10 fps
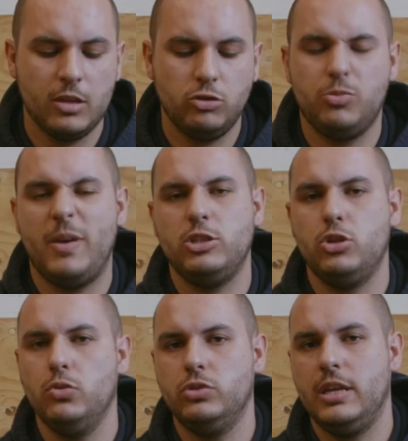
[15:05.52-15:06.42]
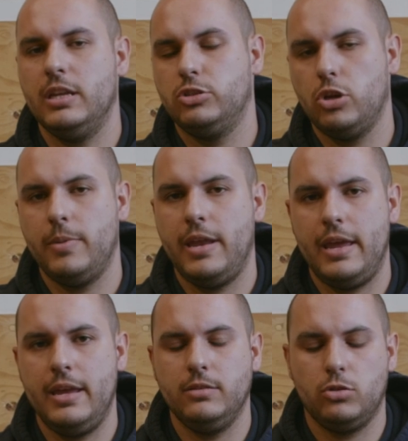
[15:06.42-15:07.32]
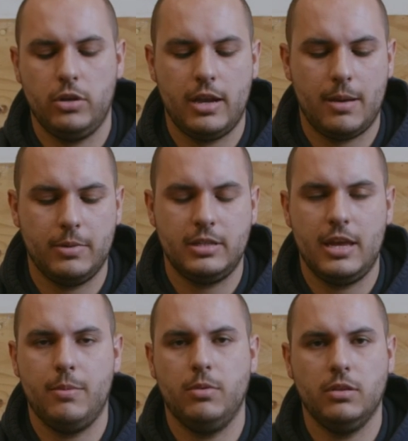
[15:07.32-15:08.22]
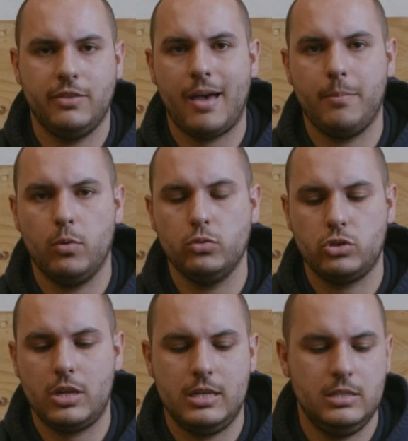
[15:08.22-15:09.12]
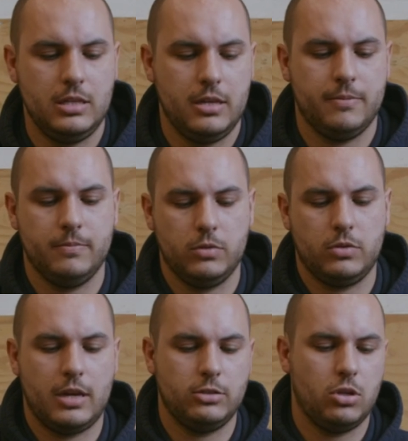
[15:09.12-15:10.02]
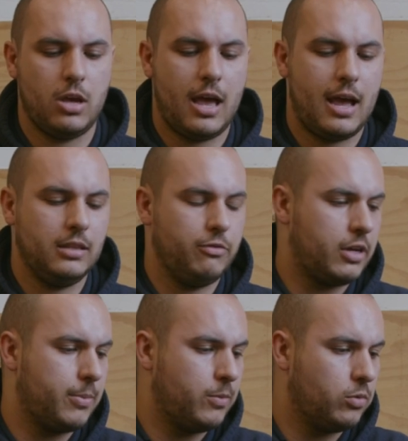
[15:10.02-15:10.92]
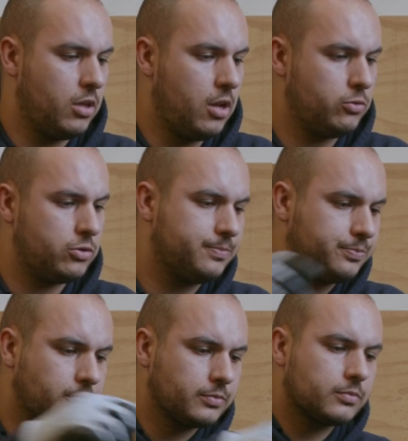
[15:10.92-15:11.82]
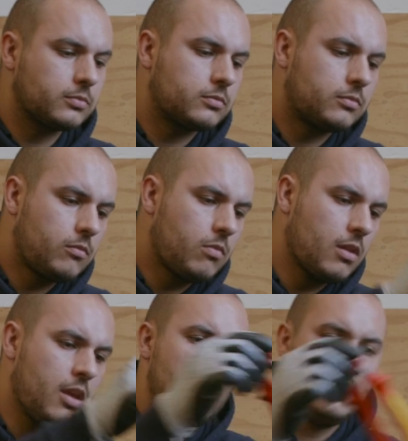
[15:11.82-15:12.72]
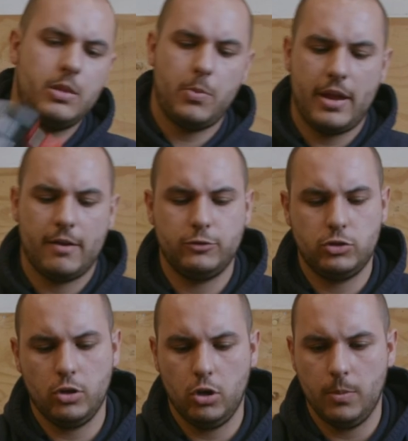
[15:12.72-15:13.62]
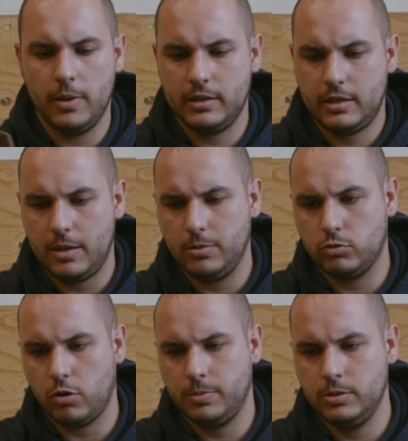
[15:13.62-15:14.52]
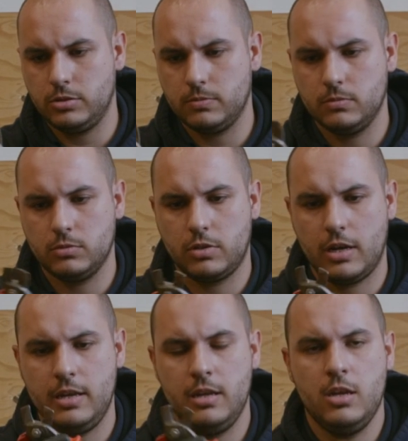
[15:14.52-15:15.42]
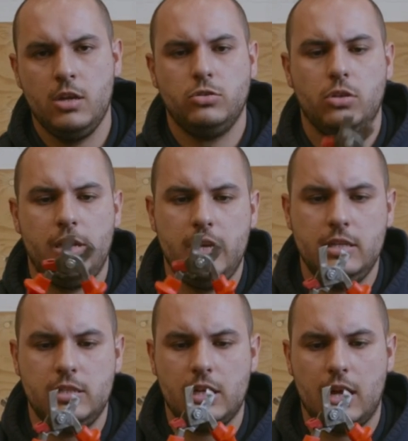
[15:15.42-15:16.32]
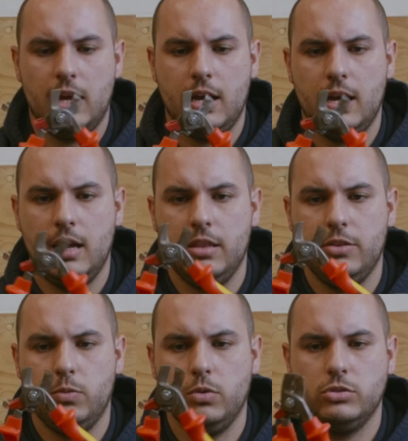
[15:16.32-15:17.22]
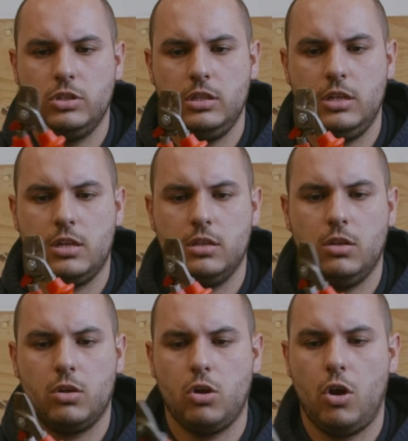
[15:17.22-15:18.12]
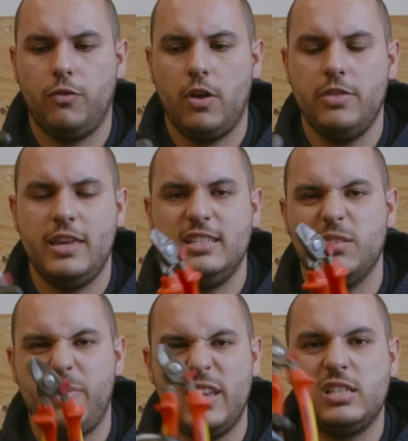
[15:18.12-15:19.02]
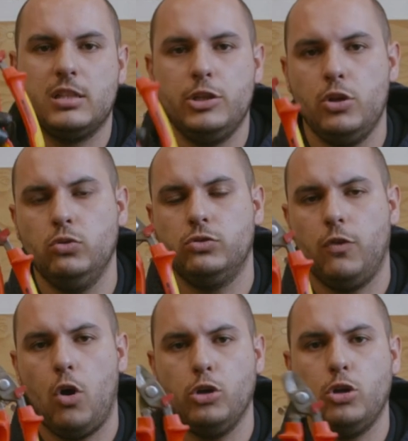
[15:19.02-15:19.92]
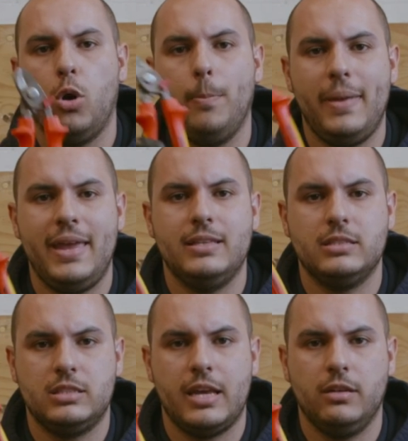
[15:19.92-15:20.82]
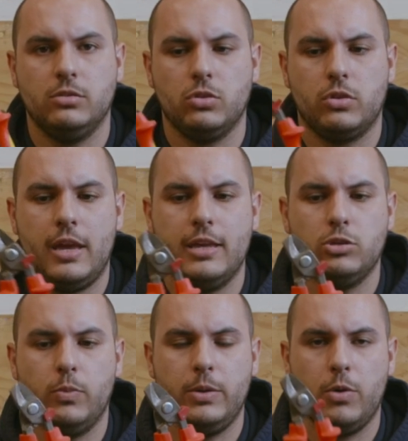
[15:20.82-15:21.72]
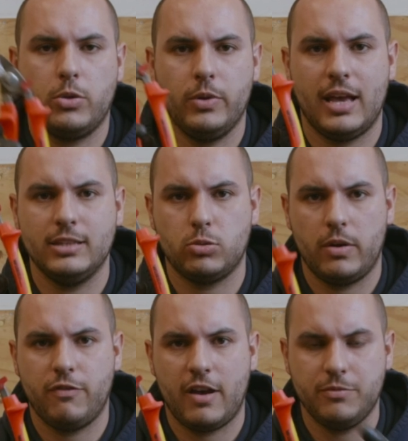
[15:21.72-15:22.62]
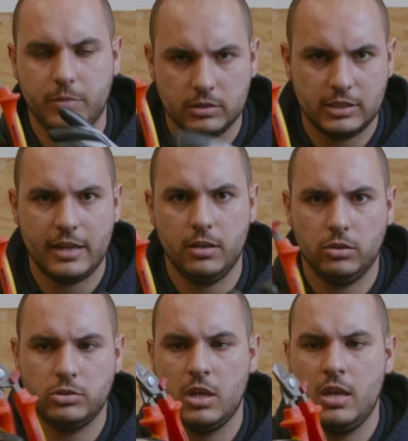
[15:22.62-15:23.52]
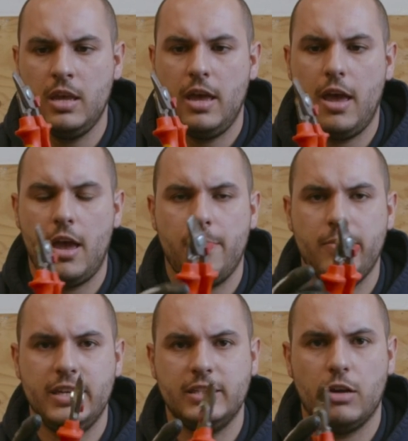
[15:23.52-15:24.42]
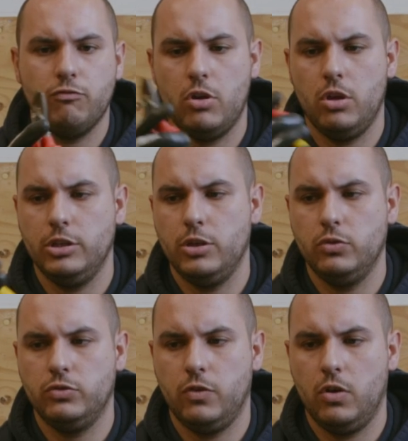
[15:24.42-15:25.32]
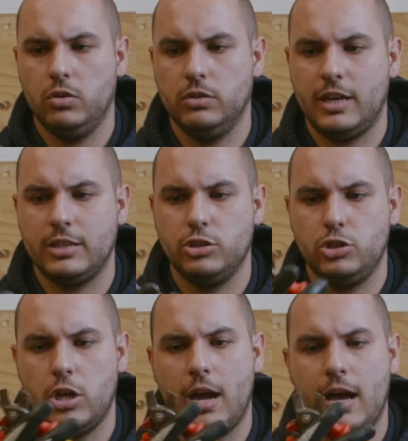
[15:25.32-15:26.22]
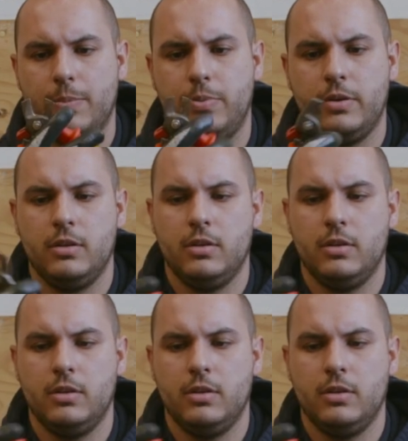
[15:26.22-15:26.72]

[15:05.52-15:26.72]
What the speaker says: Just makes using and terminating cutting armored cable that much easier. Okay, so highly recommend one of those. Then we have some cable croppers, okay? So these are the ones that you can lock off, and these are basically used for your mains tails, okay? So when you're working with like 25 mil tails, these are really useful, nice and sharp,